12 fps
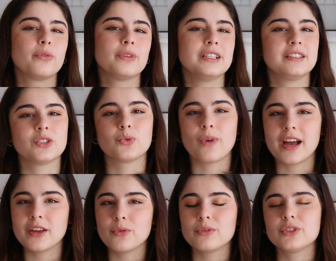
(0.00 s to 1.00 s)
reasons why
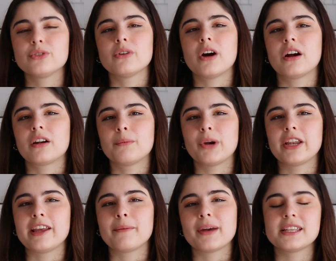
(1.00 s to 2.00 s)
it was so hard
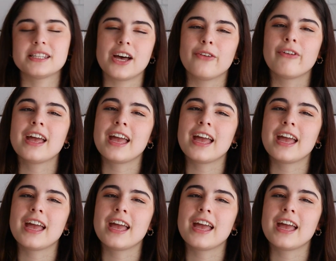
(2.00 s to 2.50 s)
branding myself.